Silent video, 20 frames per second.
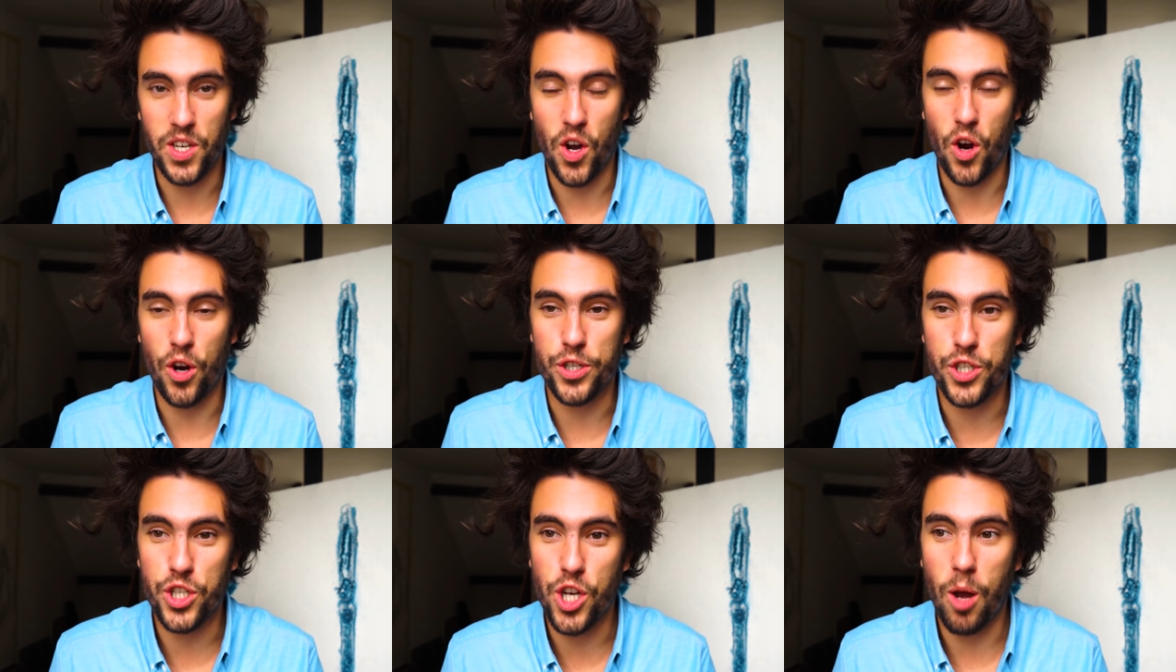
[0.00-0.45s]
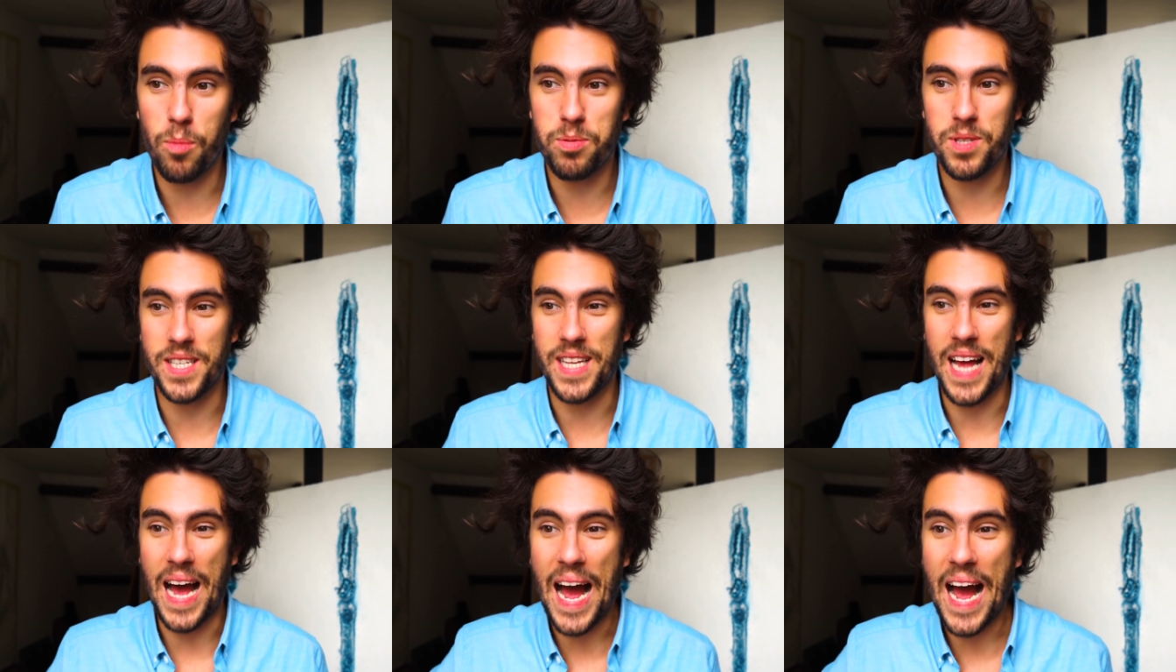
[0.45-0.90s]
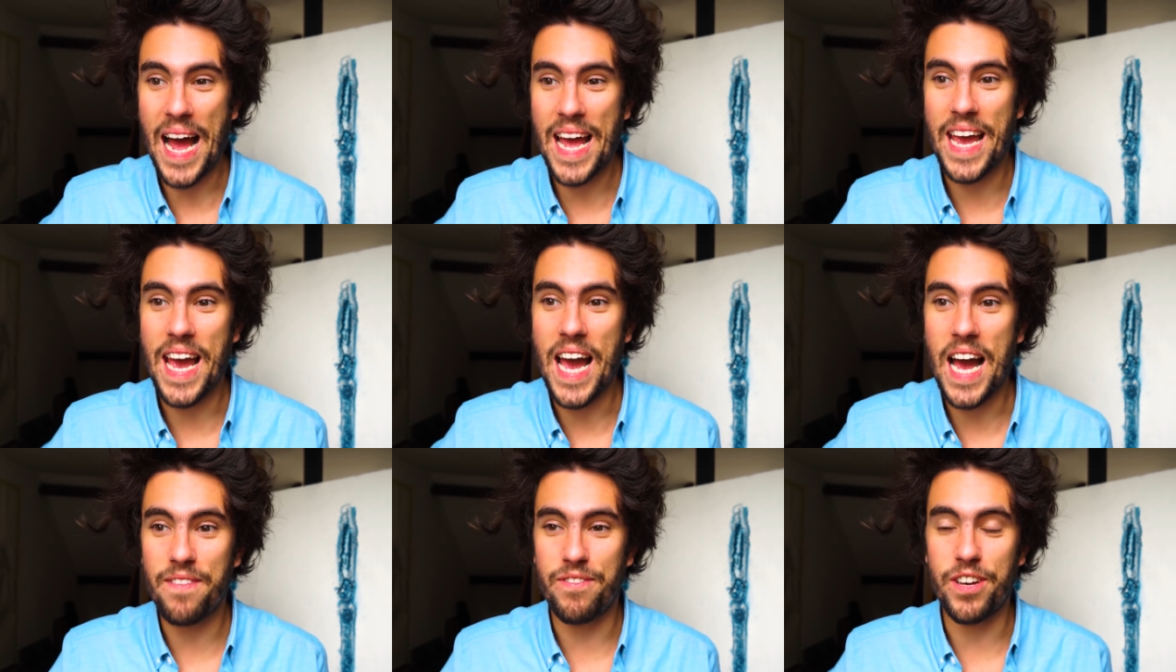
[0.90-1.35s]
are jobs that I
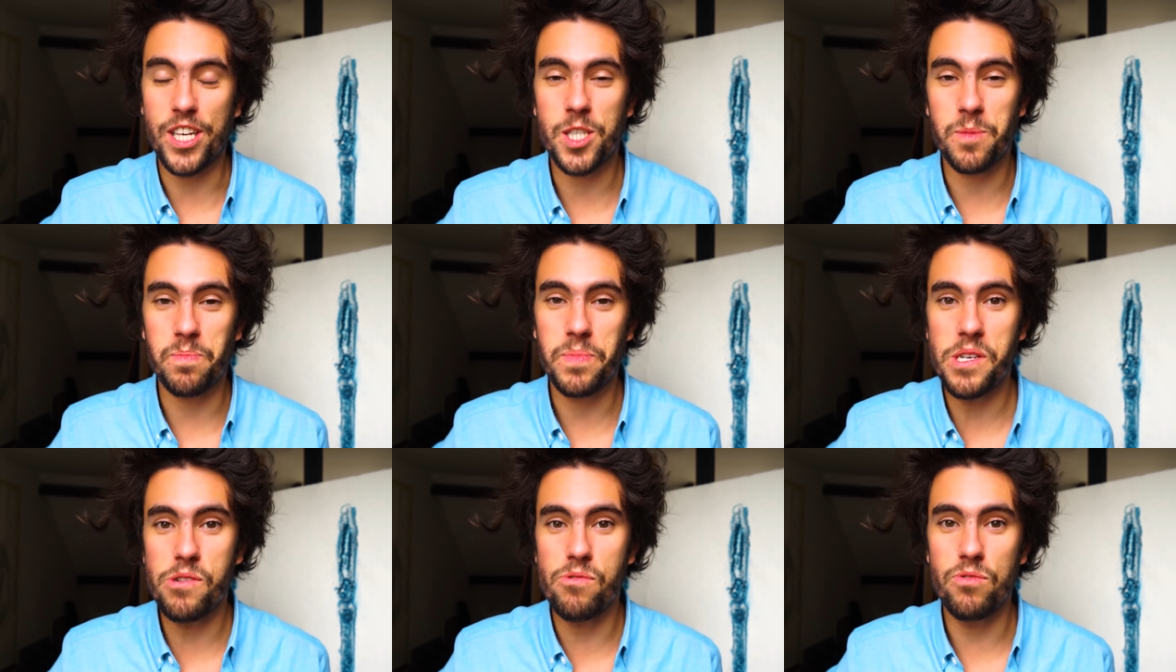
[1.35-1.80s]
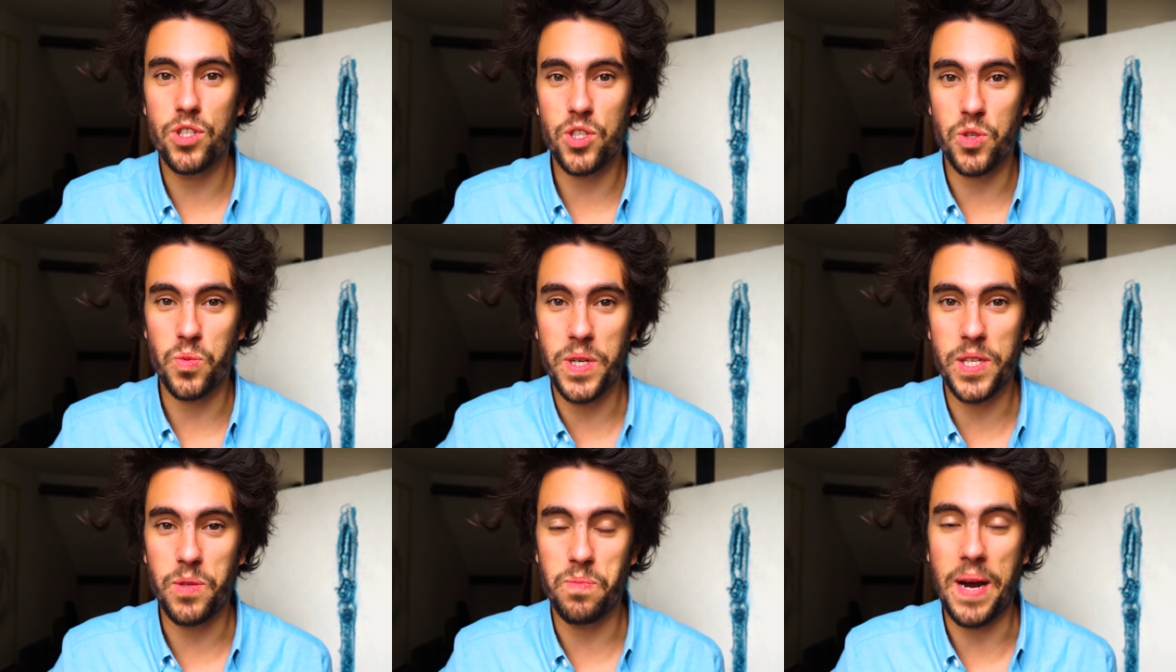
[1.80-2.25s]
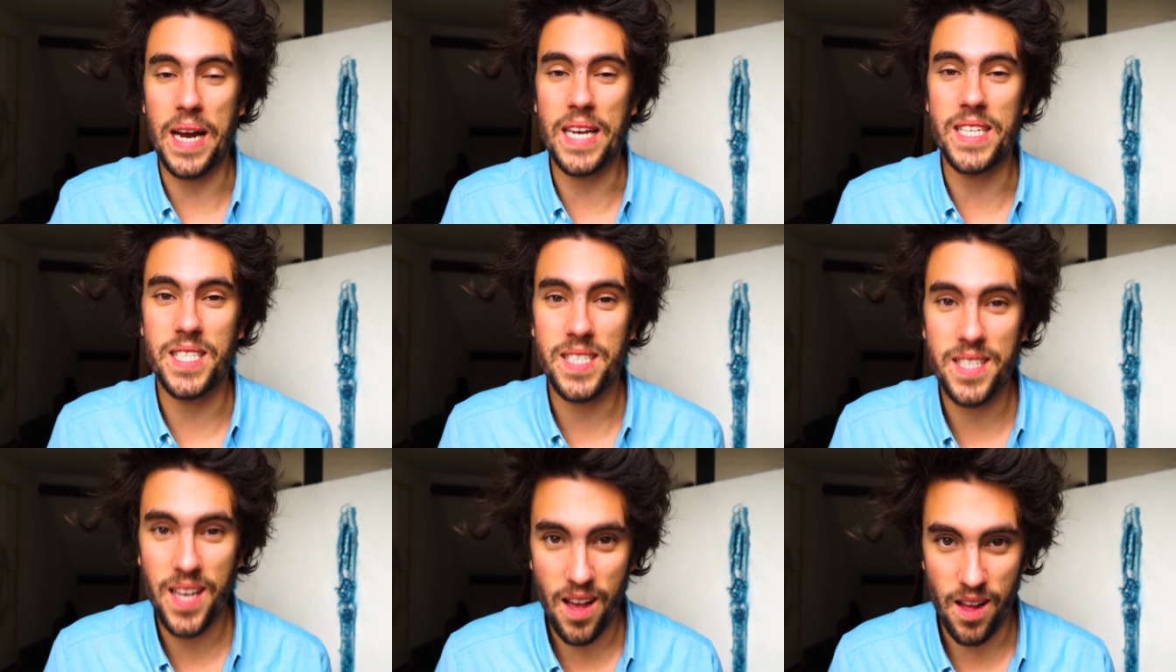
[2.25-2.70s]
have experience with
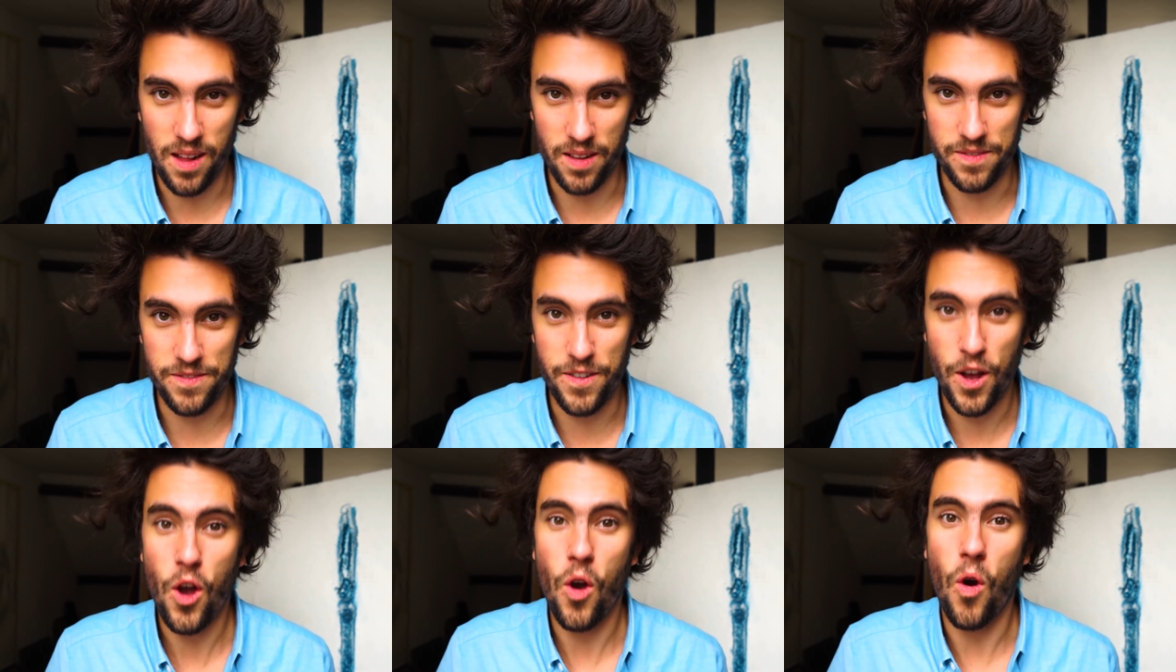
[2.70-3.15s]
myself.